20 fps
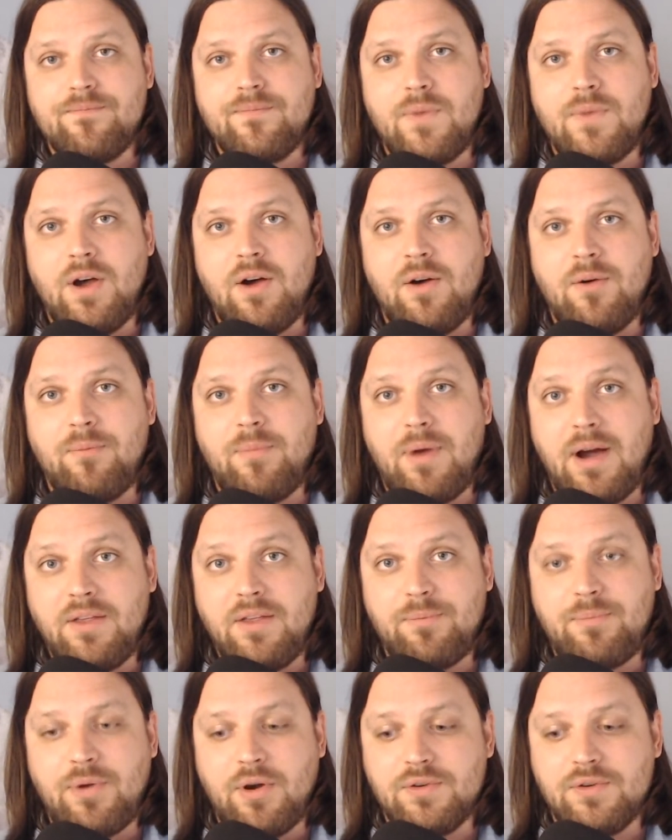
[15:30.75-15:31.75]
by
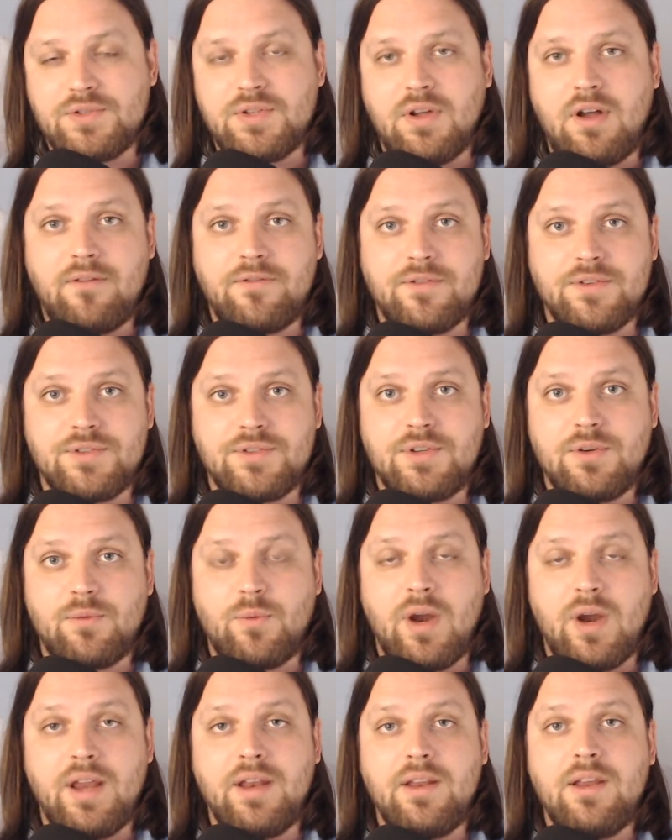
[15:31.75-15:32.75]
the post office,
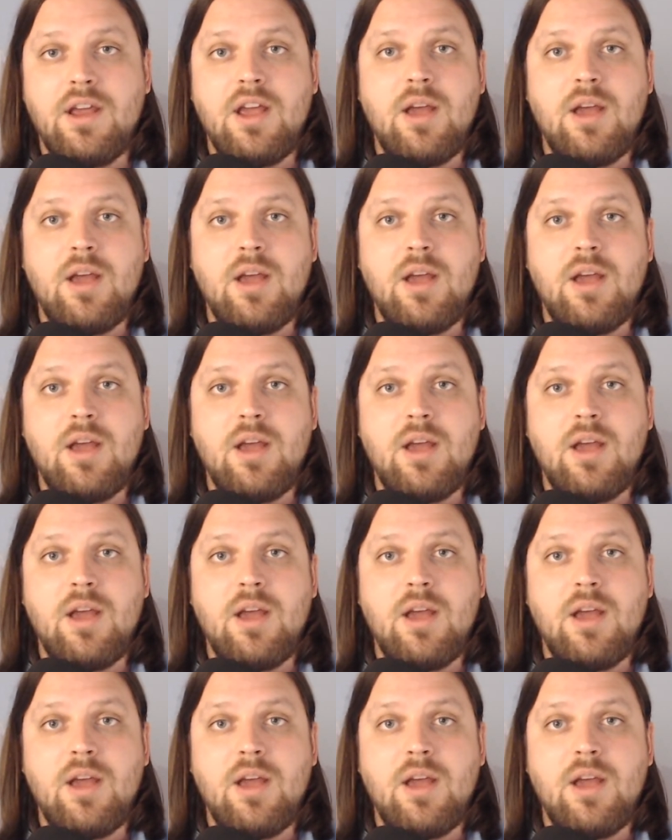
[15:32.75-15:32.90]
right?